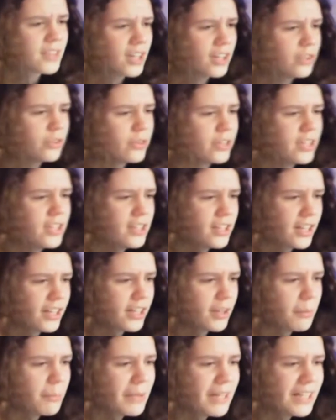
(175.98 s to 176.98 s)
I thought he
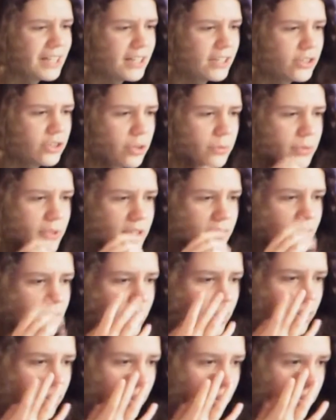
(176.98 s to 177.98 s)
like completely chopped his
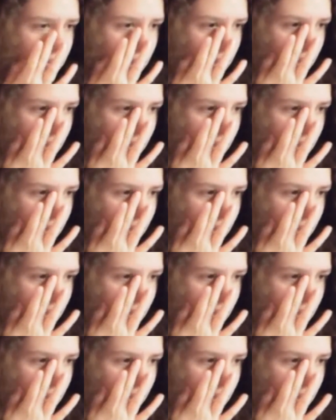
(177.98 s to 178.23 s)
finger off.